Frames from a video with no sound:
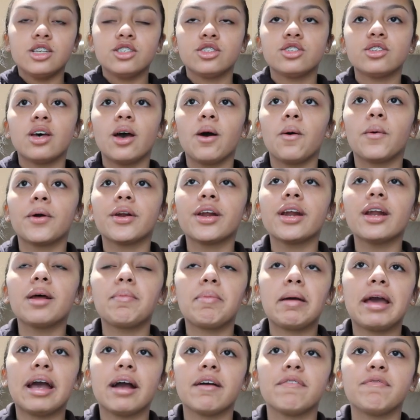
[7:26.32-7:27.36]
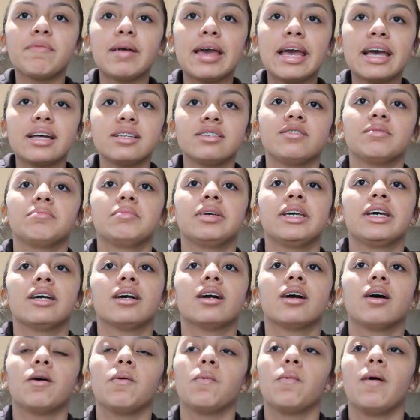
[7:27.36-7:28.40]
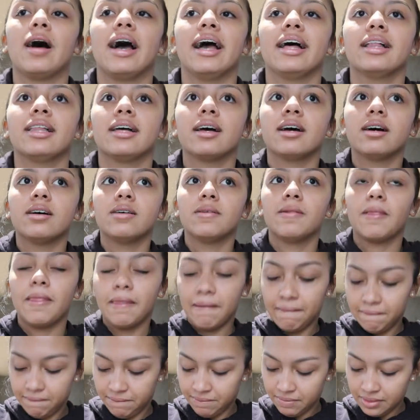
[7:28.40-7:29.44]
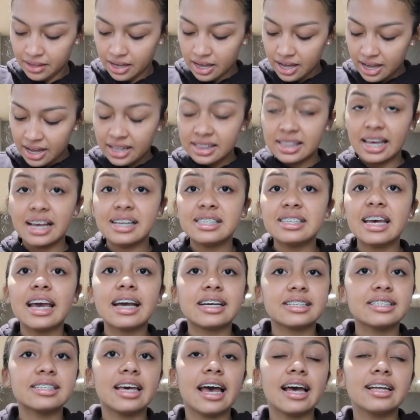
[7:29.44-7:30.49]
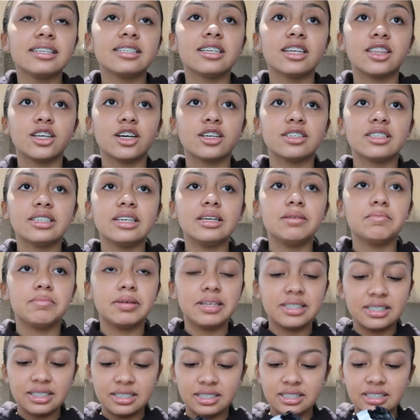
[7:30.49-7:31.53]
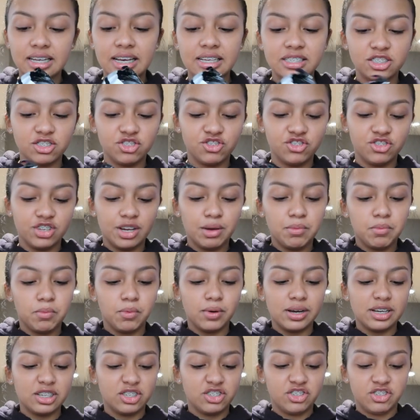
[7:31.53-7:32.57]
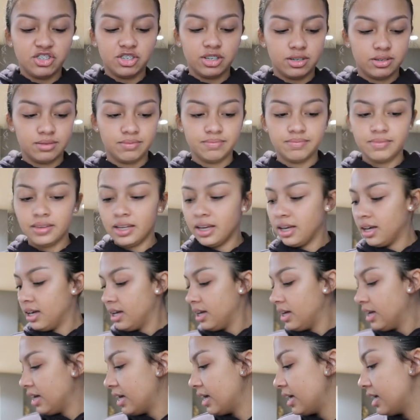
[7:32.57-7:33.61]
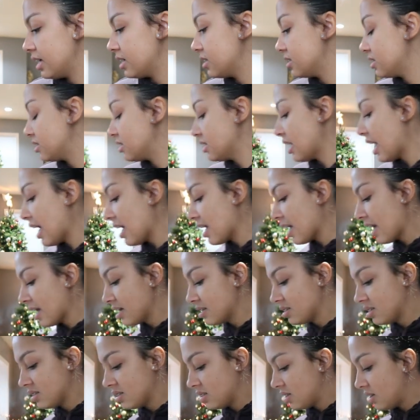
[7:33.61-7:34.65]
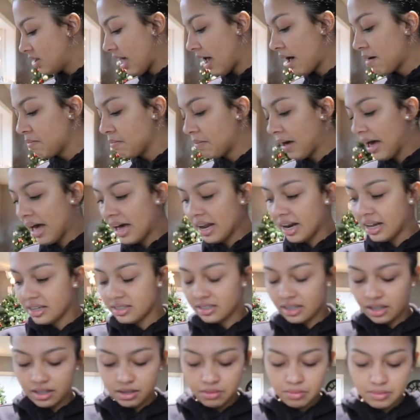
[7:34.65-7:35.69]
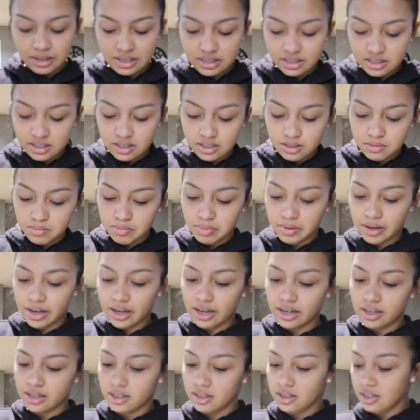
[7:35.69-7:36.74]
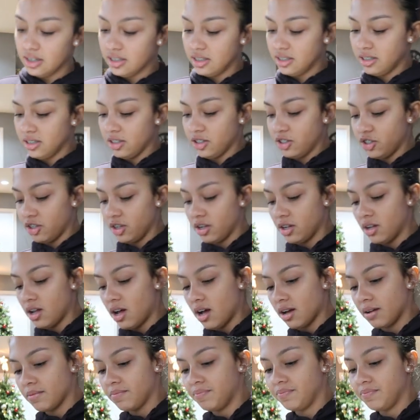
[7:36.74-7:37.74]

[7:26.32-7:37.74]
So I ordered a pair of pants from here a while ago. They take 10 to 13 business days to ship, which is not as that bad as other places, but it's still took long.